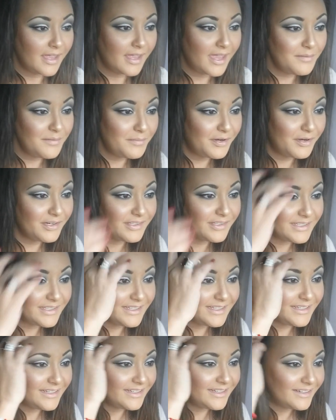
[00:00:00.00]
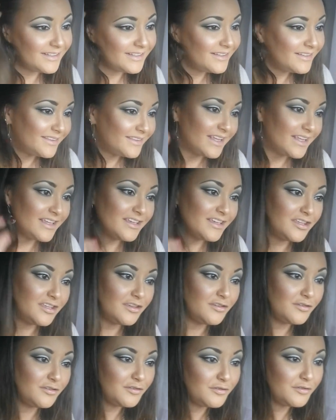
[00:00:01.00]
Hey, Marlene. Thank
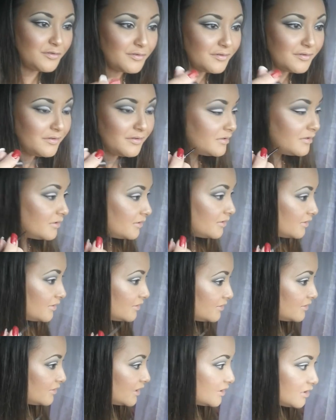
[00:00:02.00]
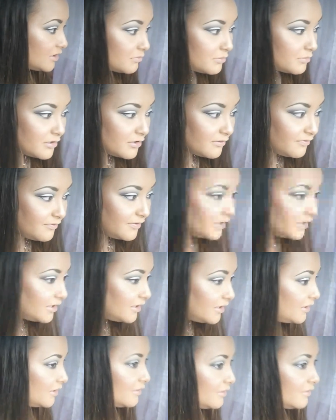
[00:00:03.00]
you. Thank you,
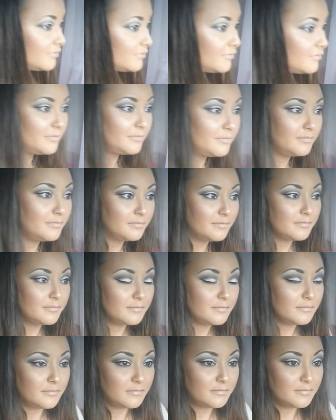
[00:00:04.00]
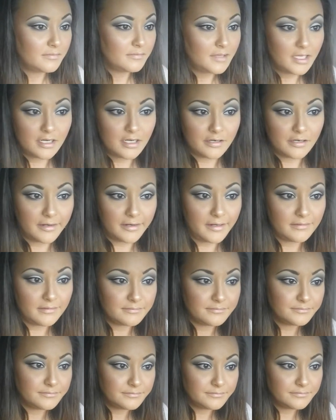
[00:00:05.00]
Murphy. Alright.
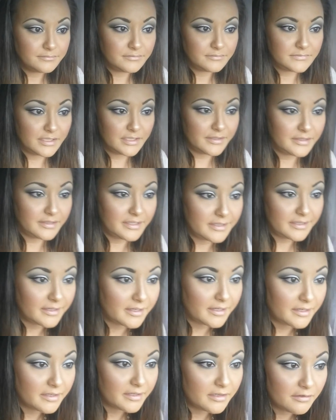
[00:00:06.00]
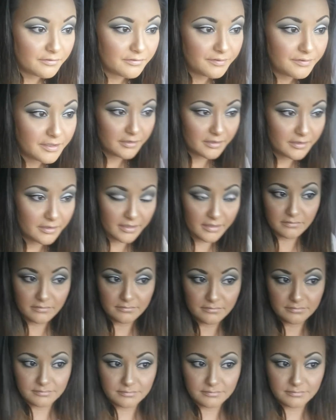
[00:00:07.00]
I think I got it all figured out.